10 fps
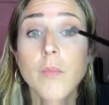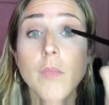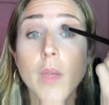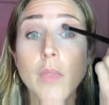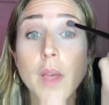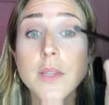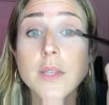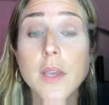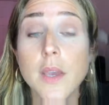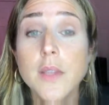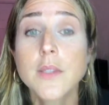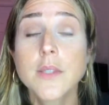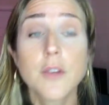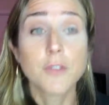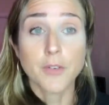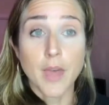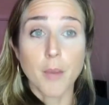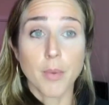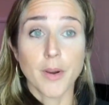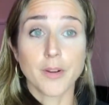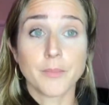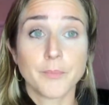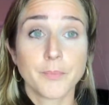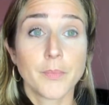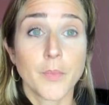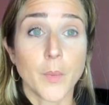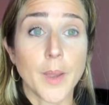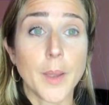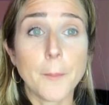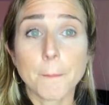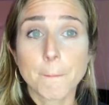And that's it for that part, okay?